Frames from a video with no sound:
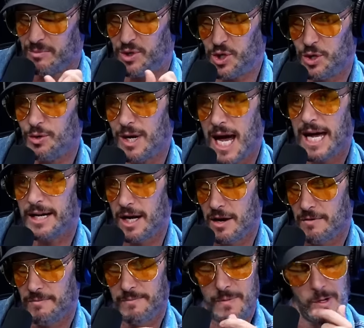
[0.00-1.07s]
dude, I know.
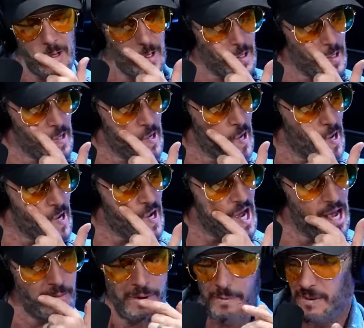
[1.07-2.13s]

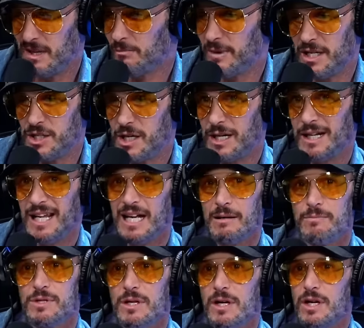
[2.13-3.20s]
I'm not mentioning
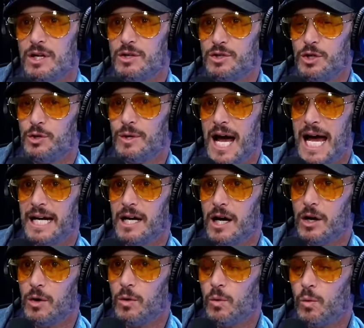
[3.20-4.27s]
names. Dude, I
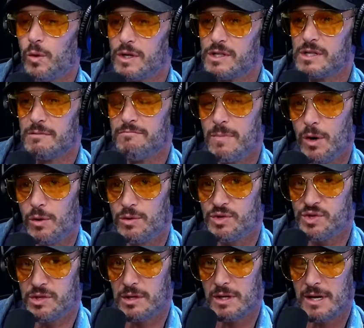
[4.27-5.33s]
know was the
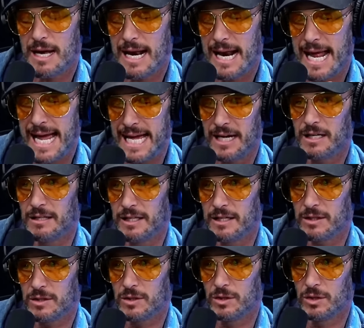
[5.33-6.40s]
most
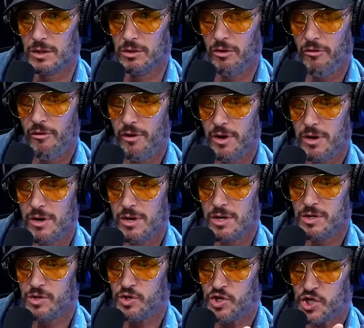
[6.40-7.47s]
analytical,
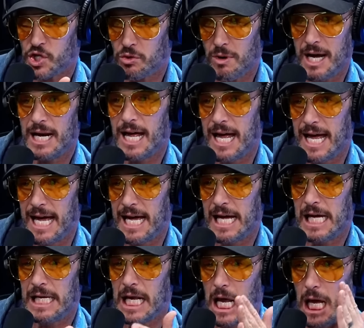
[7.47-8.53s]
straight
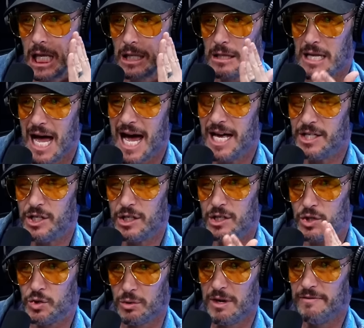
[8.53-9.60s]
ahead, logic
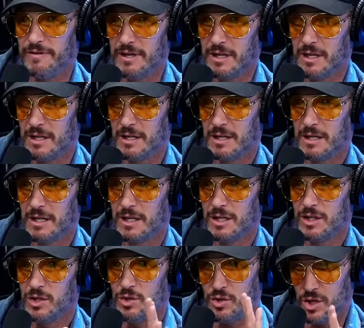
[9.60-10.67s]
driven
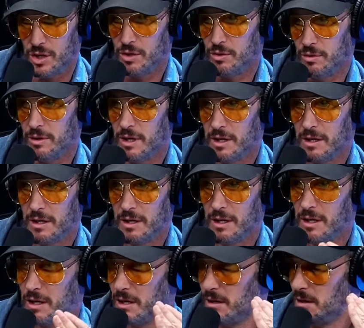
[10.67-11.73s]
dude
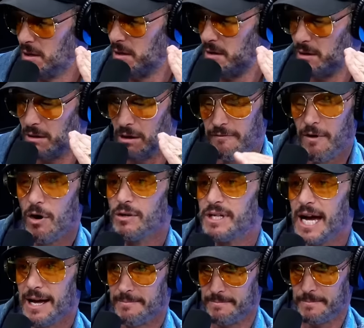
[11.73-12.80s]
of all
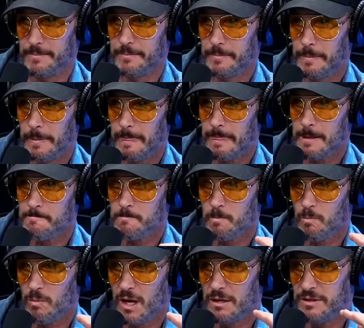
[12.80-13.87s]
time.
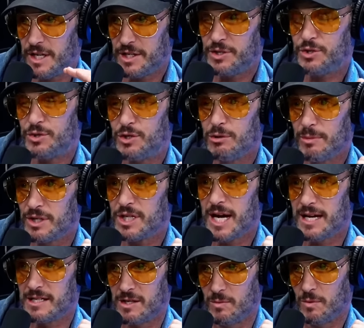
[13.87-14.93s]
Did too much
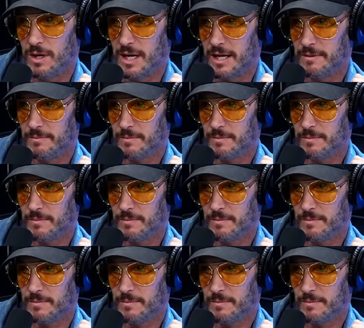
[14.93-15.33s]
acid one night.